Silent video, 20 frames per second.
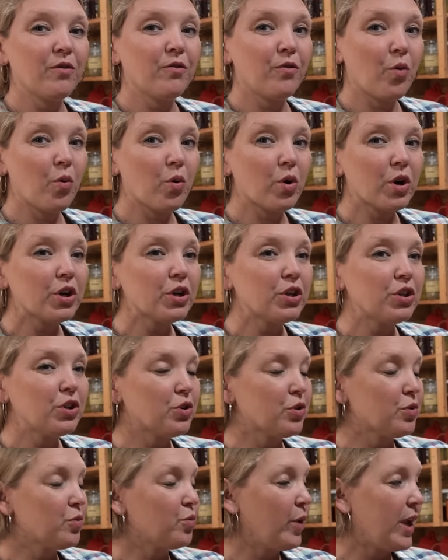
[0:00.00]
for
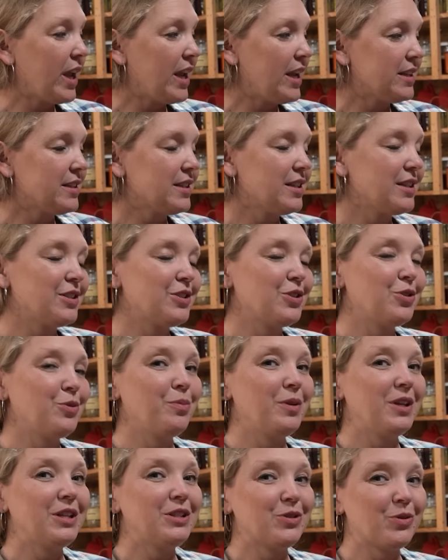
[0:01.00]
your weight to
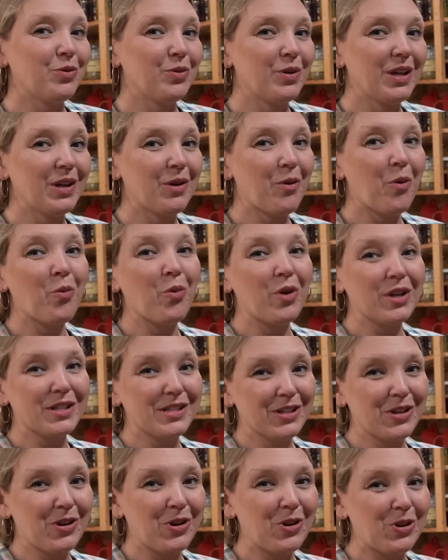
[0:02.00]
be doing
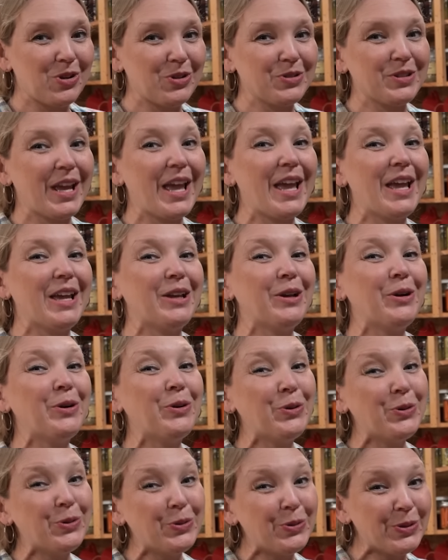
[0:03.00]
what's called a
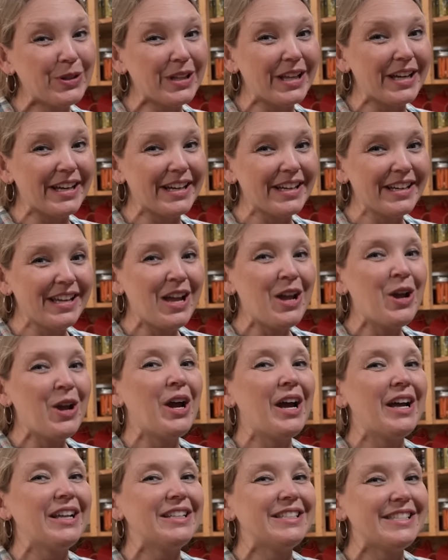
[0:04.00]
hula,
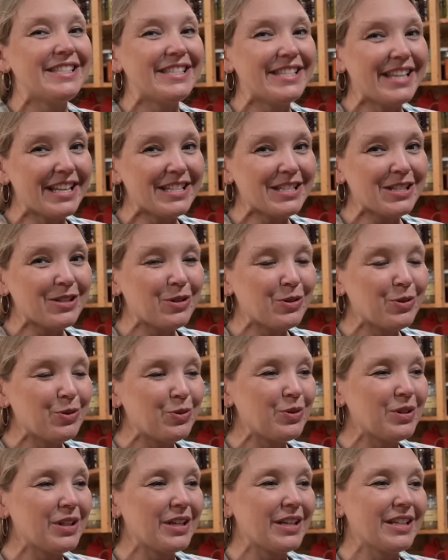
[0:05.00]
a gentle
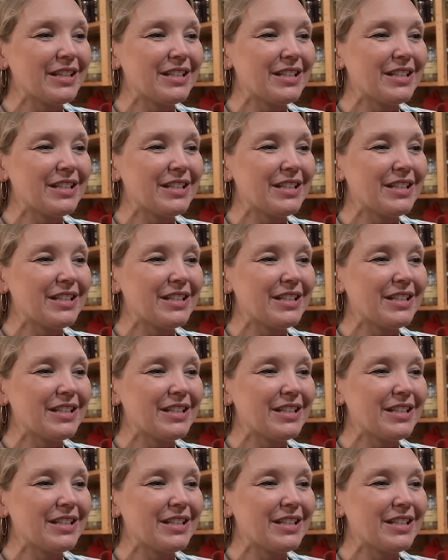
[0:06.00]
hula.